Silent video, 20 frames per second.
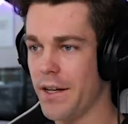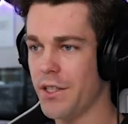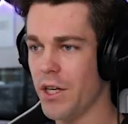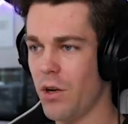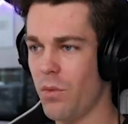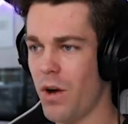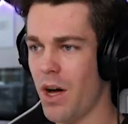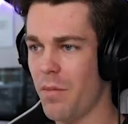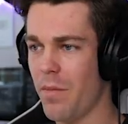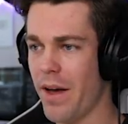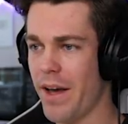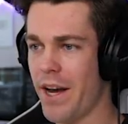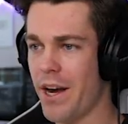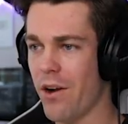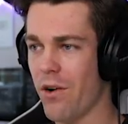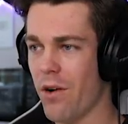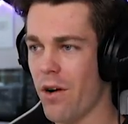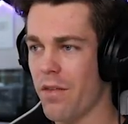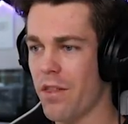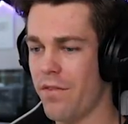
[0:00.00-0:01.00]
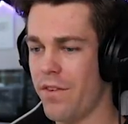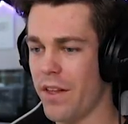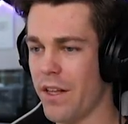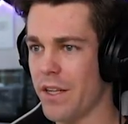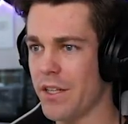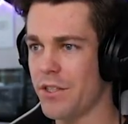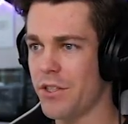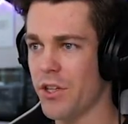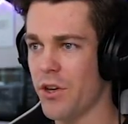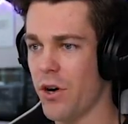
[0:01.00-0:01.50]
don't want my hero of the
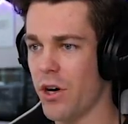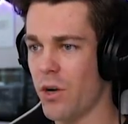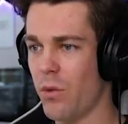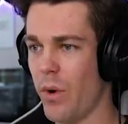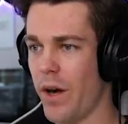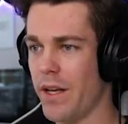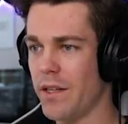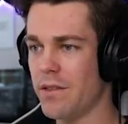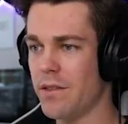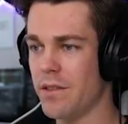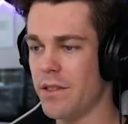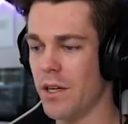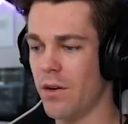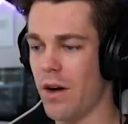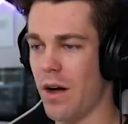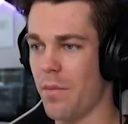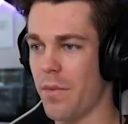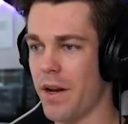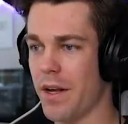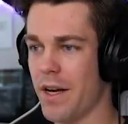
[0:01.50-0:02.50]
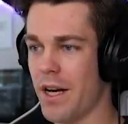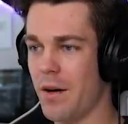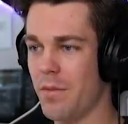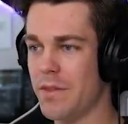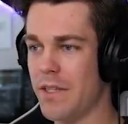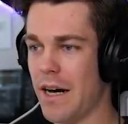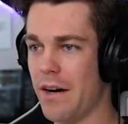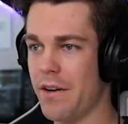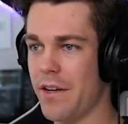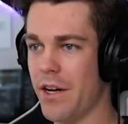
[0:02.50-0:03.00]
village to go to waste, so I'm gonna
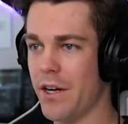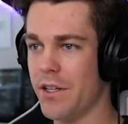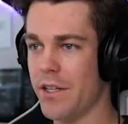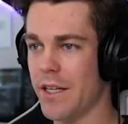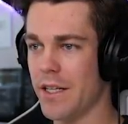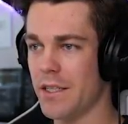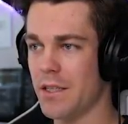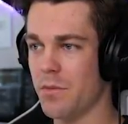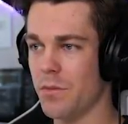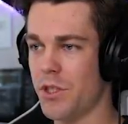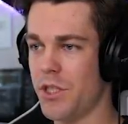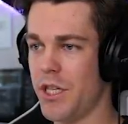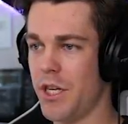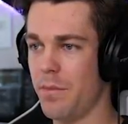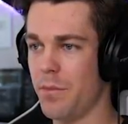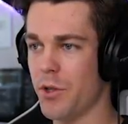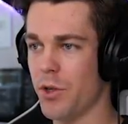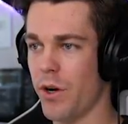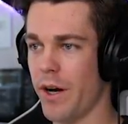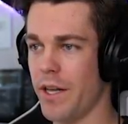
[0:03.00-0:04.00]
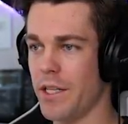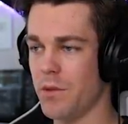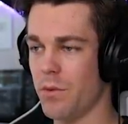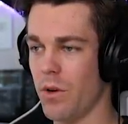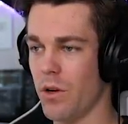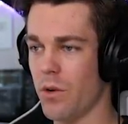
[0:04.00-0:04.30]
come down here to get some cheap trades real